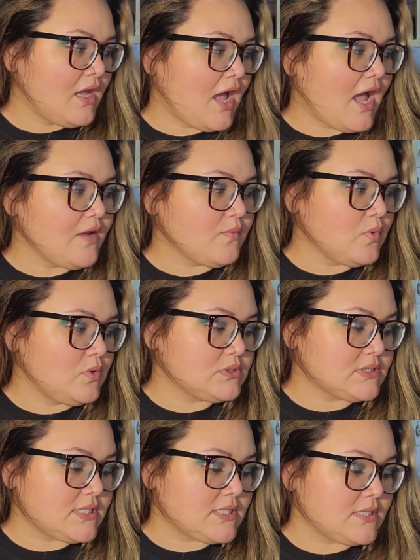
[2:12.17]
I
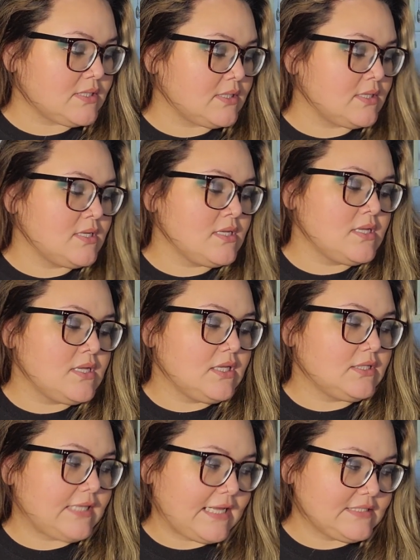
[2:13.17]
rolled in
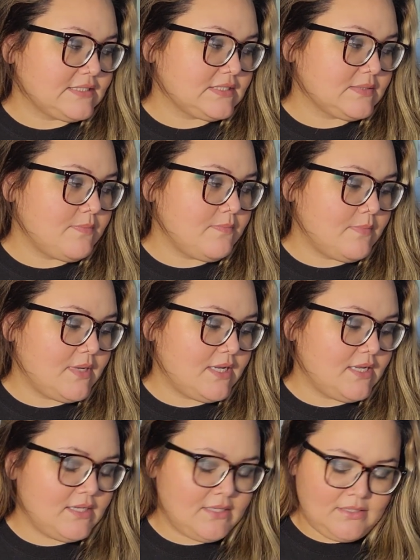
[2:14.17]
last
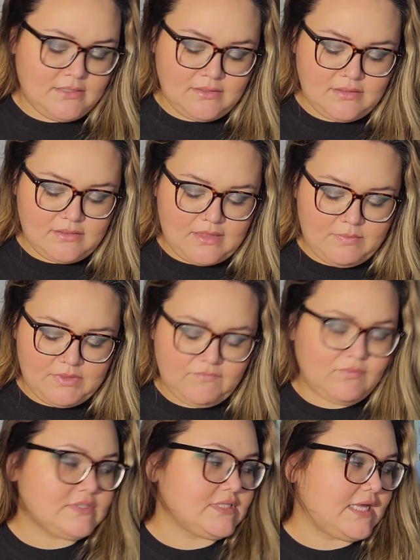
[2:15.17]
month, I believe it
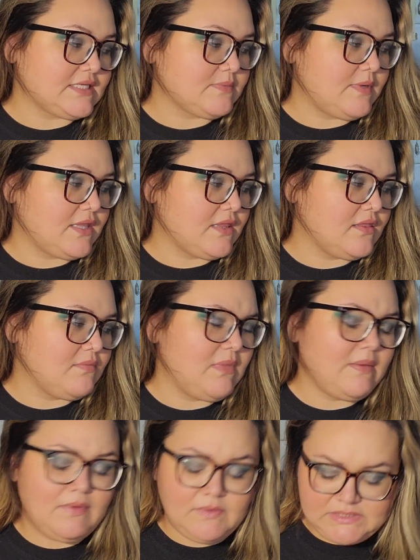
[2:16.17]
was last month,
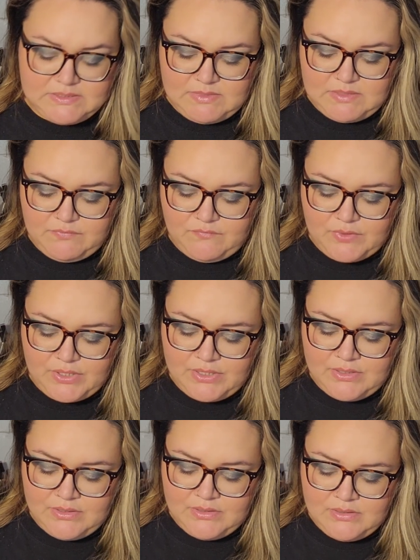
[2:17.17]
maybe it was the month before,
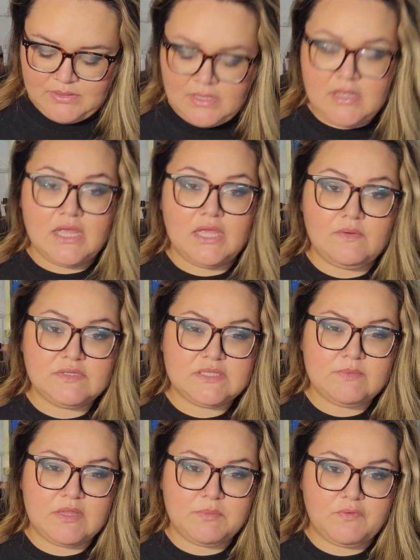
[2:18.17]
it was the
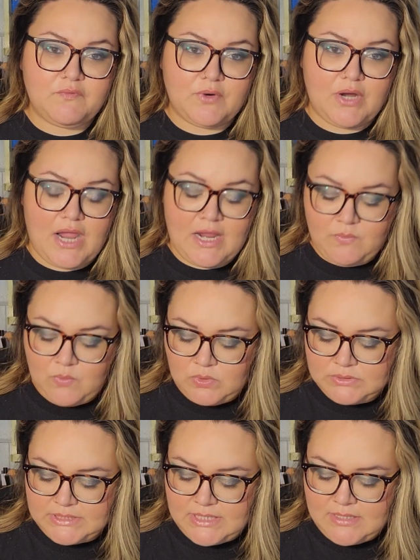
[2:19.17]
month before, I
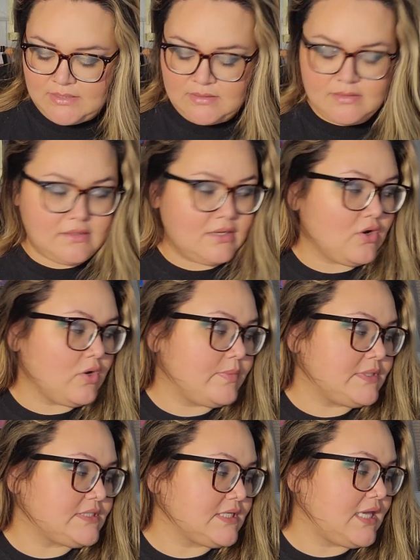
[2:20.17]
rolled in the
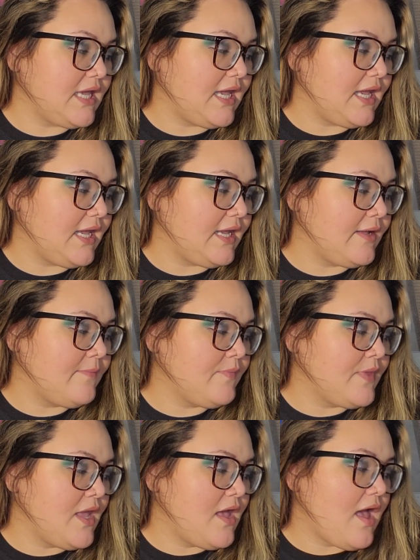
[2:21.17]
Urban Decay
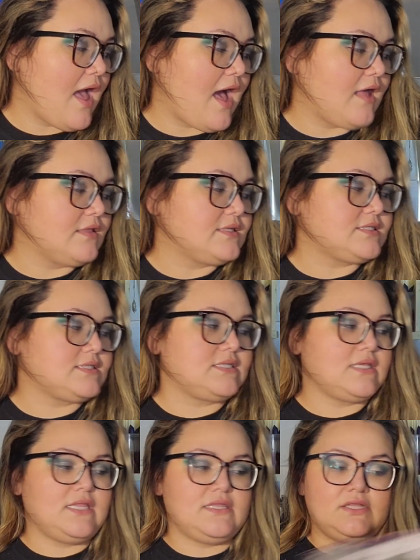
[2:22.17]
Alice
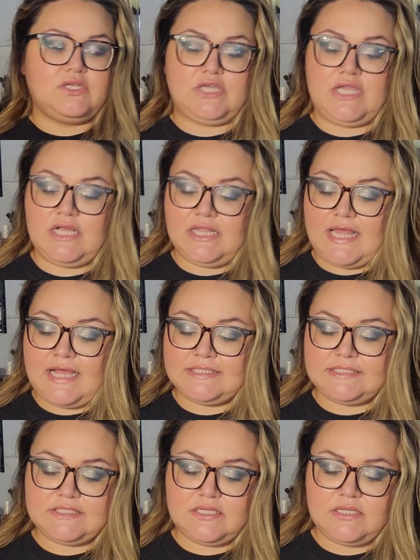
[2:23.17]
in the Looking
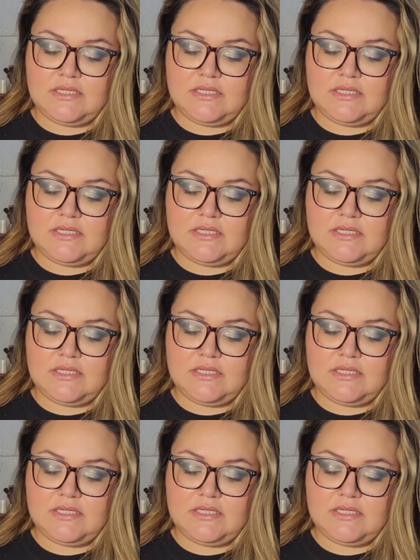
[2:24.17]
Glass